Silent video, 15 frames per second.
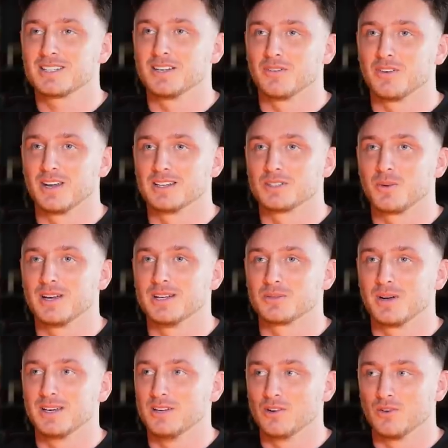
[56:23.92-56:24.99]
stuff, like in
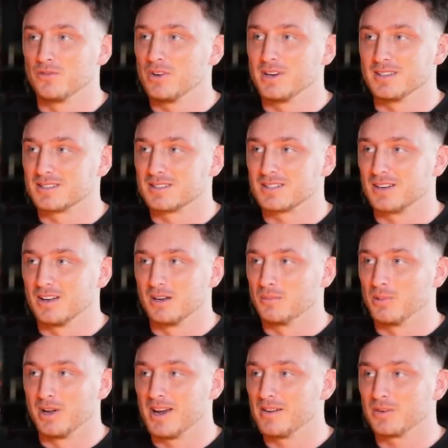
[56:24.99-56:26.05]
2020, he got rinsed like
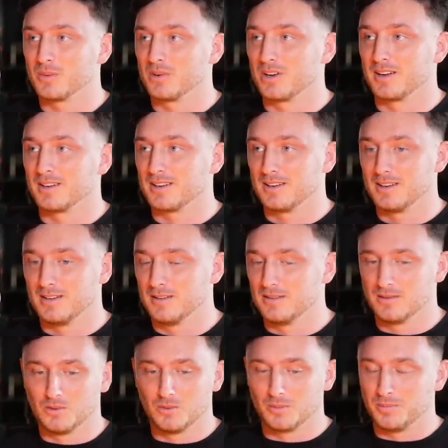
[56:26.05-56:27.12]
by everyone, like in
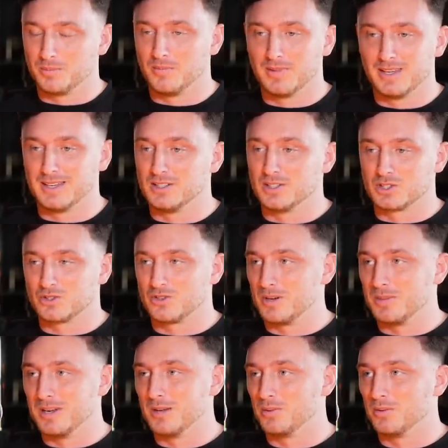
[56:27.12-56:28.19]
all industry
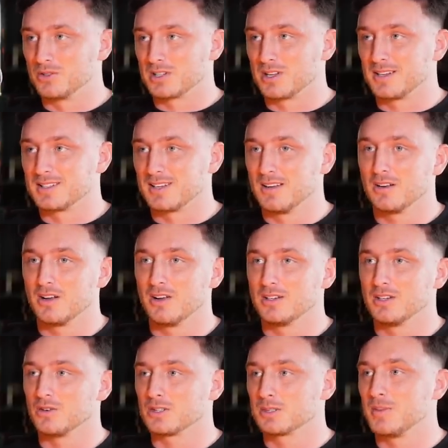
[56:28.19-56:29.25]
people just like saying, "Oh,
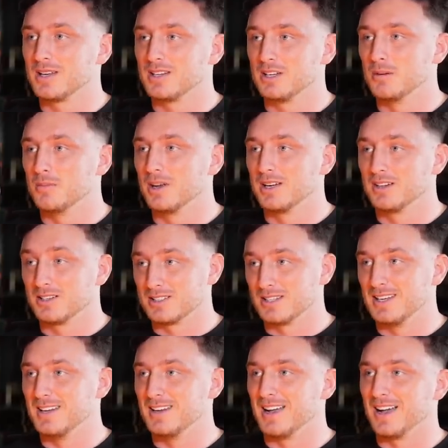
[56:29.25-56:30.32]
you're not spending your money," because
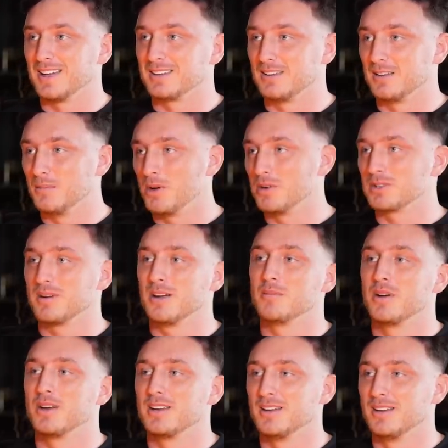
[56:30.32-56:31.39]
he had the most amount of
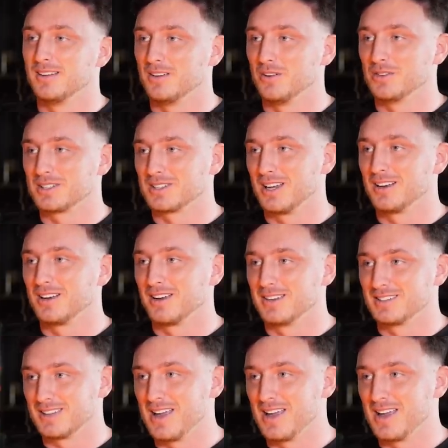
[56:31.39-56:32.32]
money on the sidelines